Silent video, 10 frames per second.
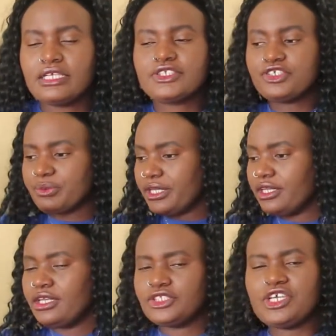Excuse me,
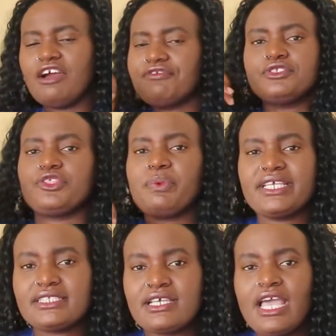do you have
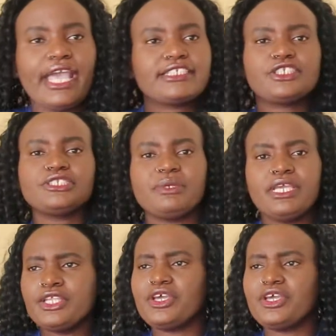toothpaste? Excuse me,